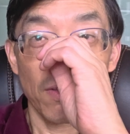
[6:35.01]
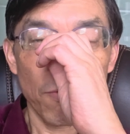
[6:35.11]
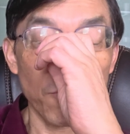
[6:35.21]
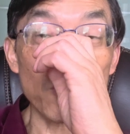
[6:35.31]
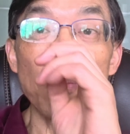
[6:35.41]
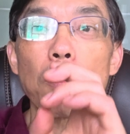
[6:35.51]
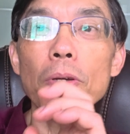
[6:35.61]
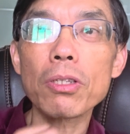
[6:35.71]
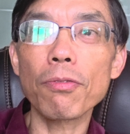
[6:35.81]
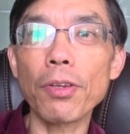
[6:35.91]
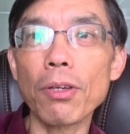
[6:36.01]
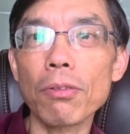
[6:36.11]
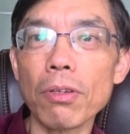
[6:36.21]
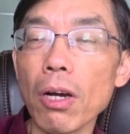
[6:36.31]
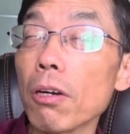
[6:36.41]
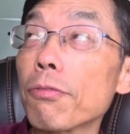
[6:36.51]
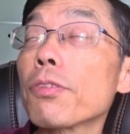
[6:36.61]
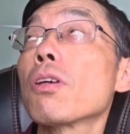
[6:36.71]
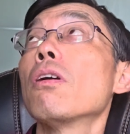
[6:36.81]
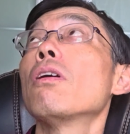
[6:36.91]
from the point of view of
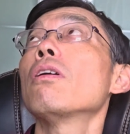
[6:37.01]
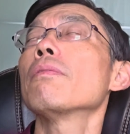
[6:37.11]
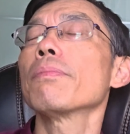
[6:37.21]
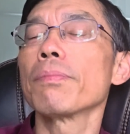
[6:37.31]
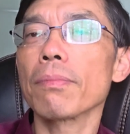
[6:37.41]
the